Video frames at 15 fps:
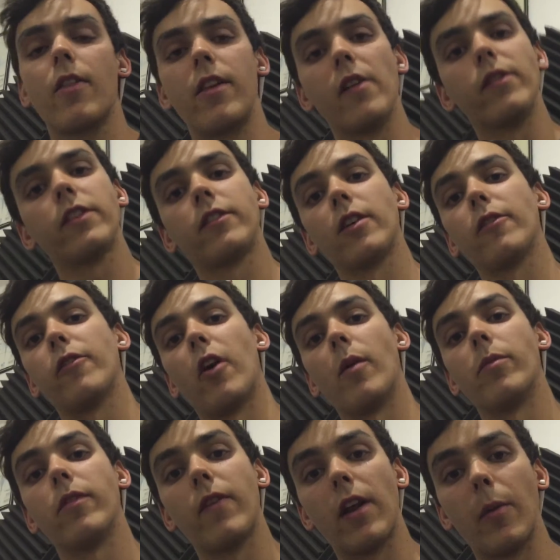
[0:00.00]
the other stuff that
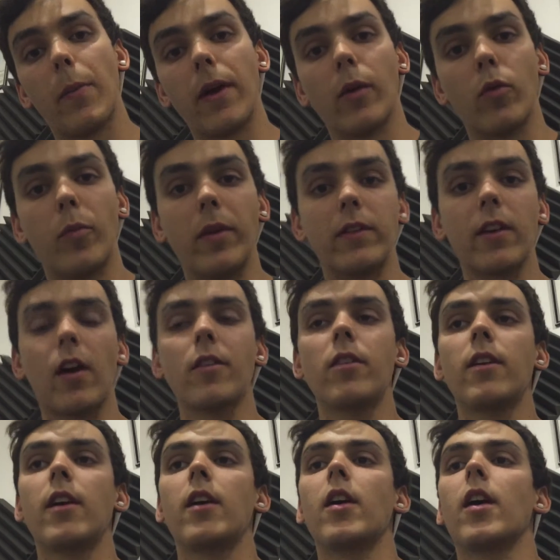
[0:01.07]
I'm developing will be done.